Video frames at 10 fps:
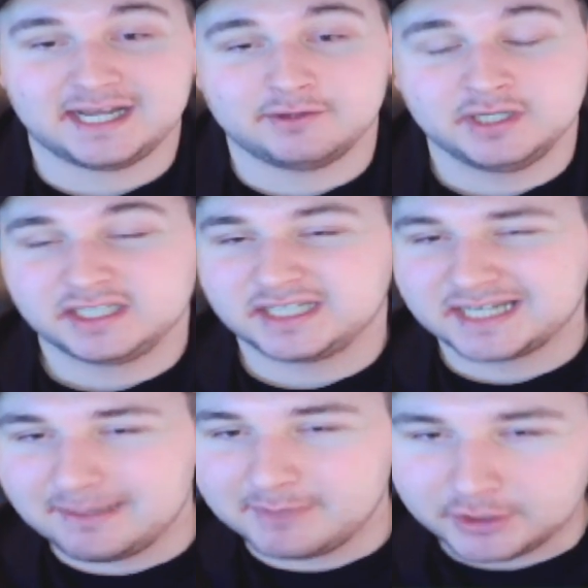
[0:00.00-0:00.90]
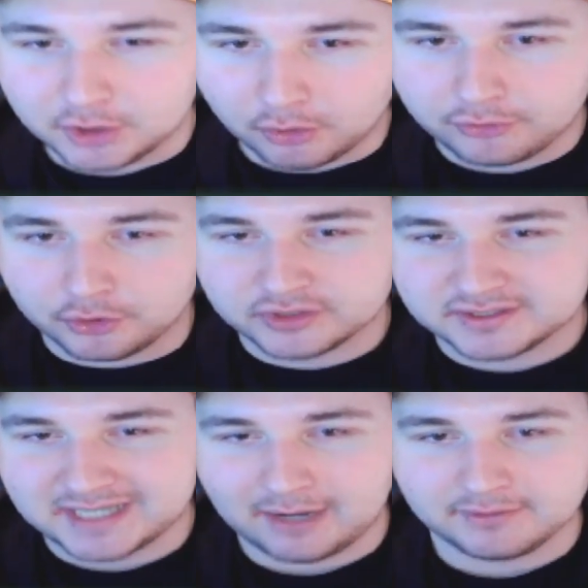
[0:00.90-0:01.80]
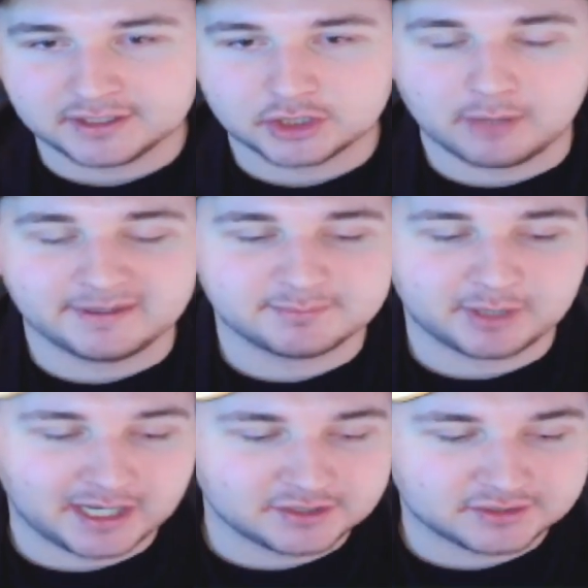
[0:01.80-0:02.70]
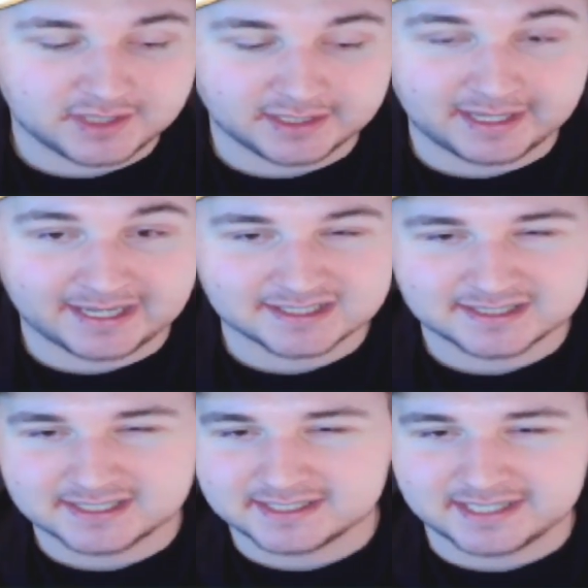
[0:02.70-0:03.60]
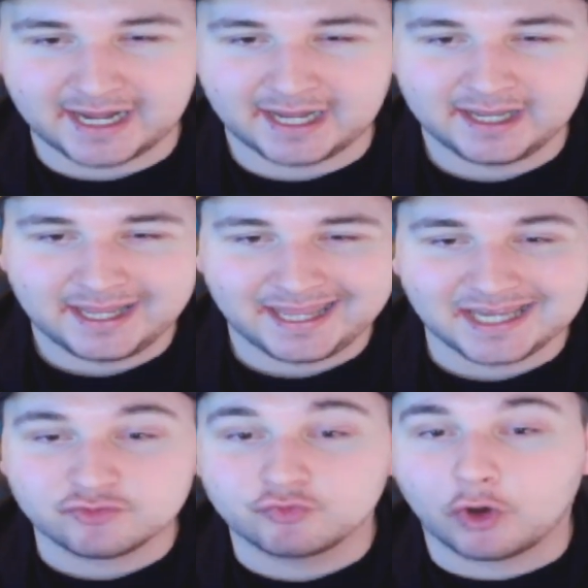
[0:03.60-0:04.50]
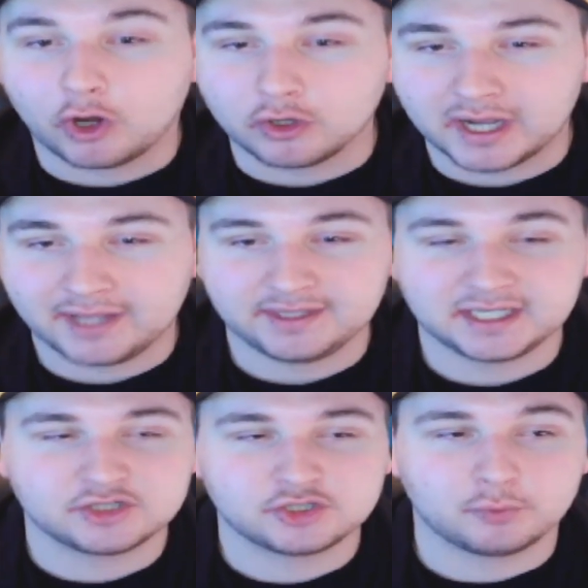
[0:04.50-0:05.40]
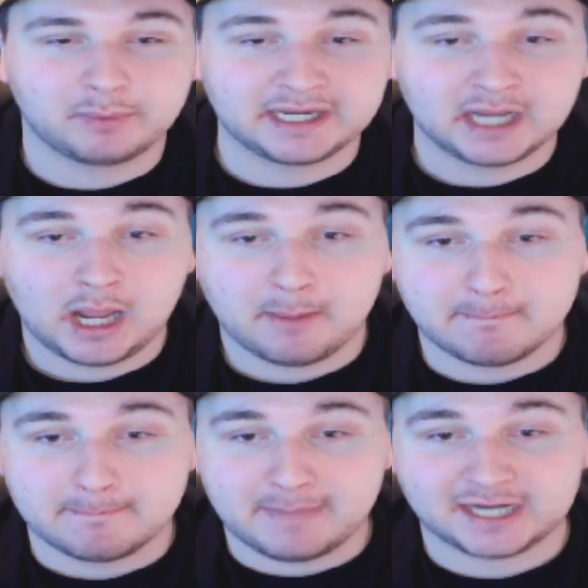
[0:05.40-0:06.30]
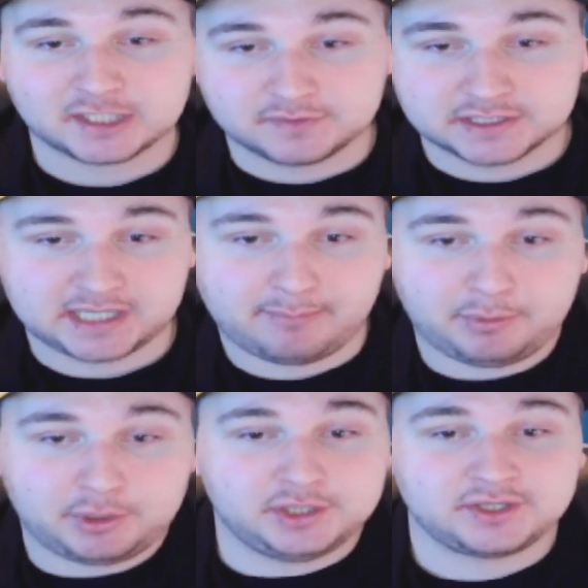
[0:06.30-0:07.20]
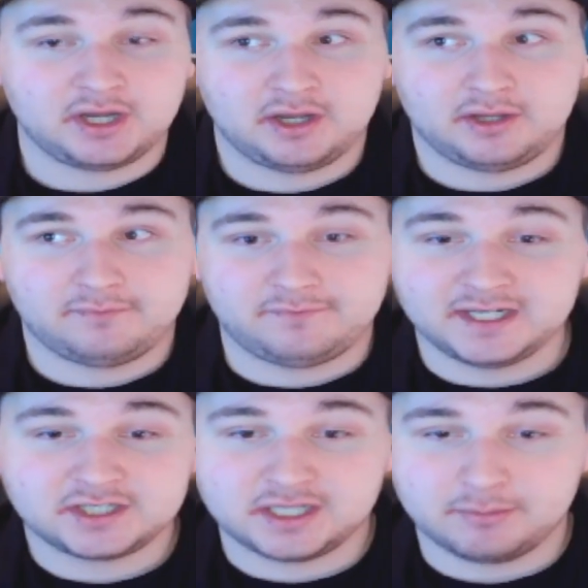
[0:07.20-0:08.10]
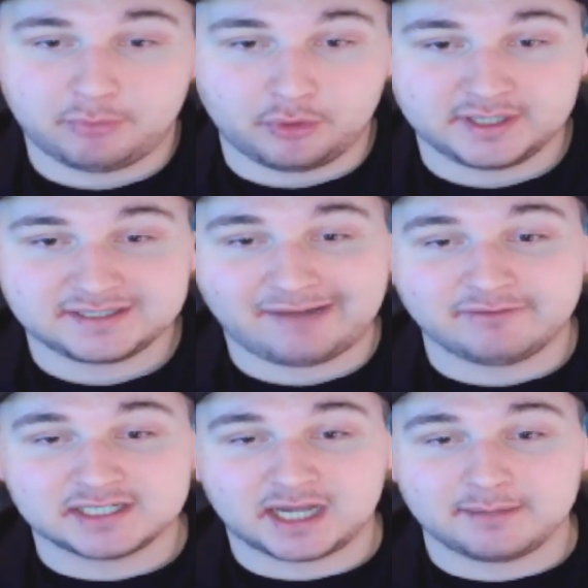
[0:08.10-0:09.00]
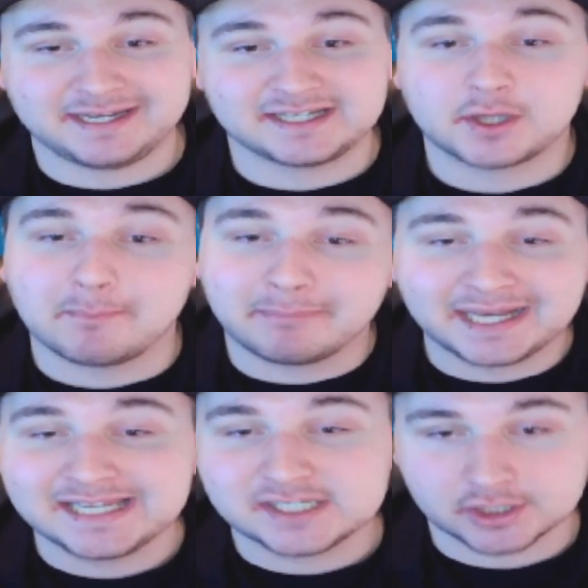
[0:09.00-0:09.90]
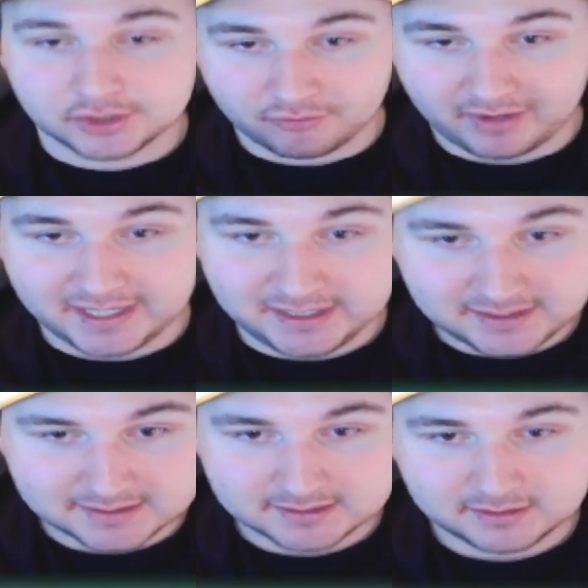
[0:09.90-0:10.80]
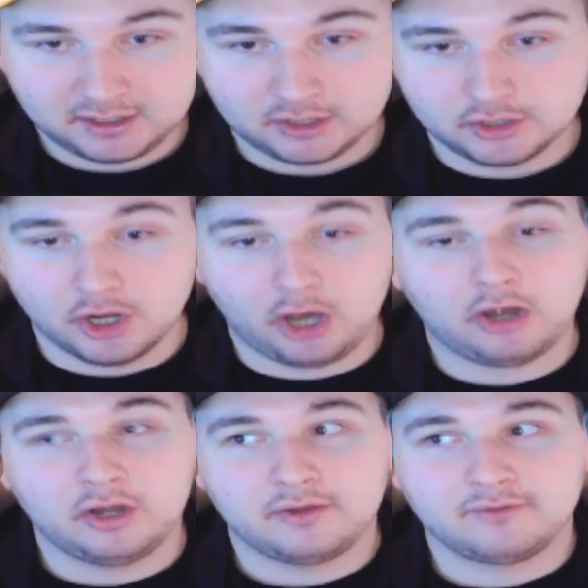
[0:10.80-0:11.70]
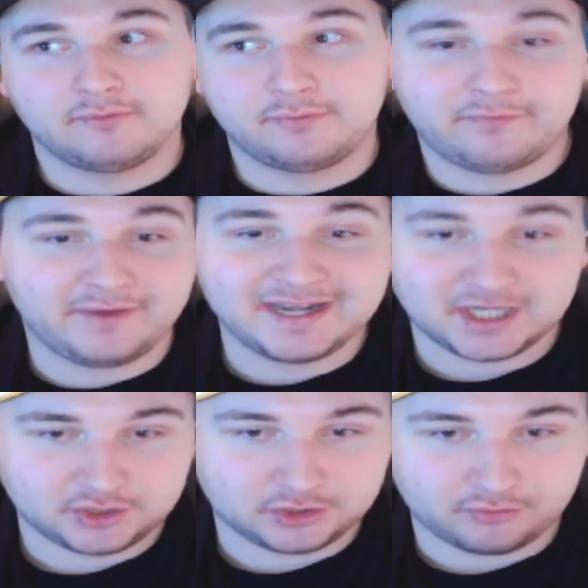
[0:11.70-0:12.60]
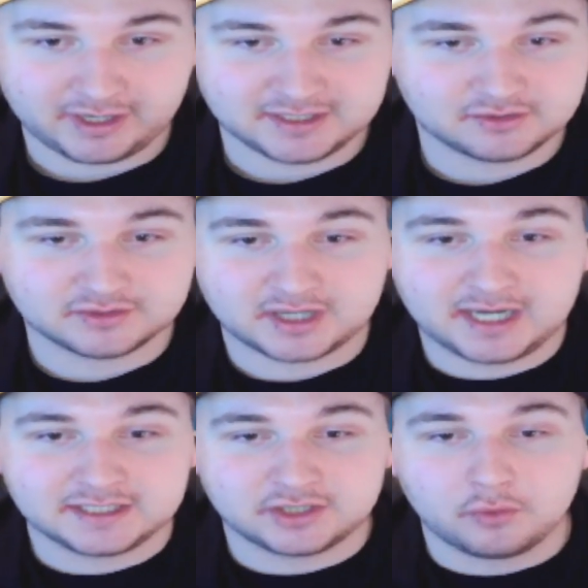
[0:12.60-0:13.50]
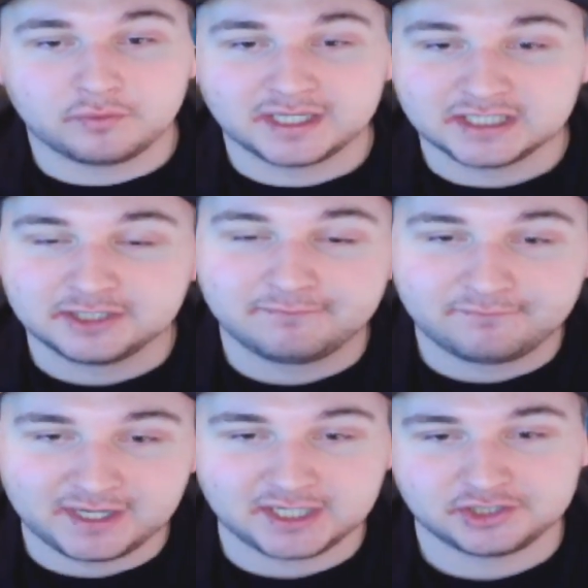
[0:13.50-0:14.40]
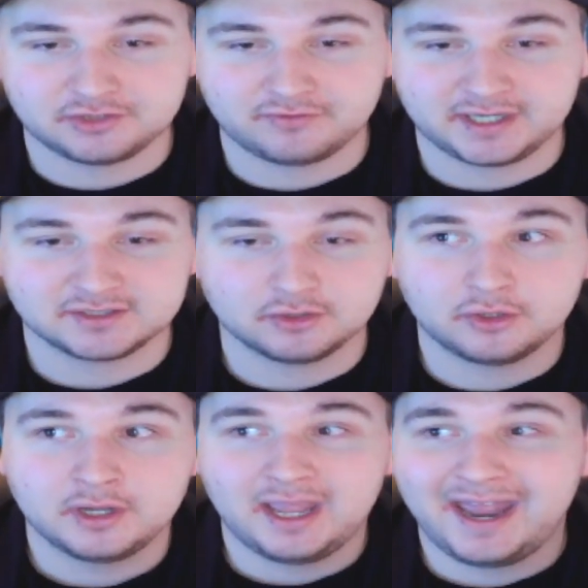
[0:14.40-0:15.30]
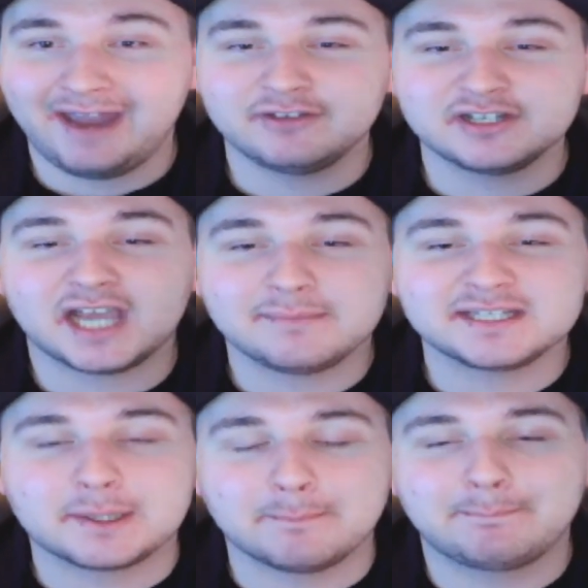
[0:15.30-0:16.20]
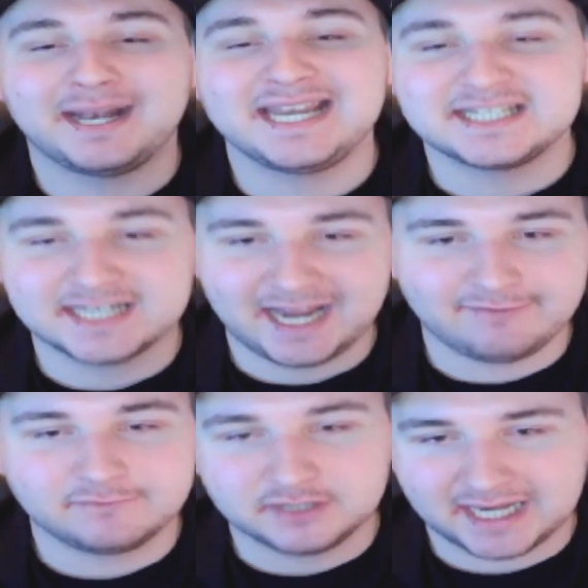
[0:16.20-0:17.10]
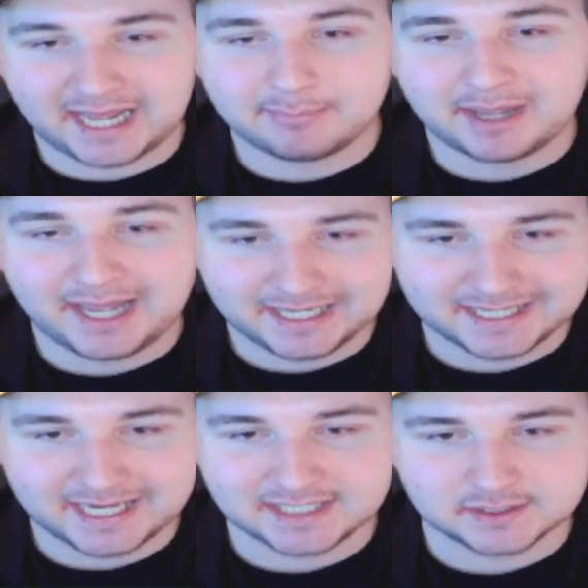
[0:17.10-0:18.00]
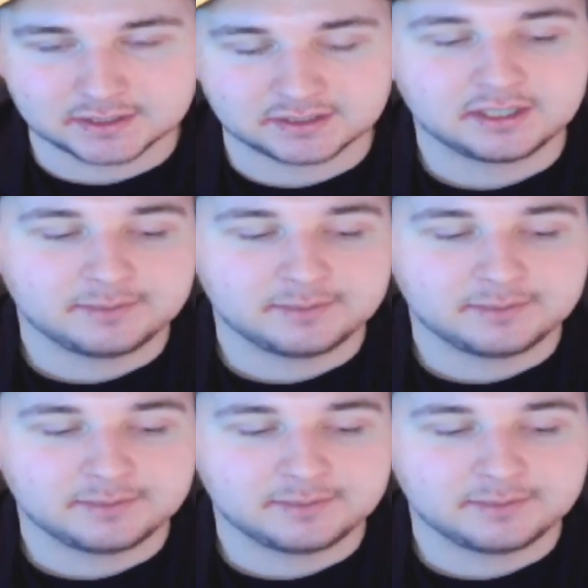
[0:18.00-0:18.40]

Now, you can let me know your thoughts down in the comments, but I just think that stat is wrong. I think it should be Max Verstappen is finishing the points every time he has completed the race, not finished the race, because I do think you finished the race, or every time he's completed every lap allocated.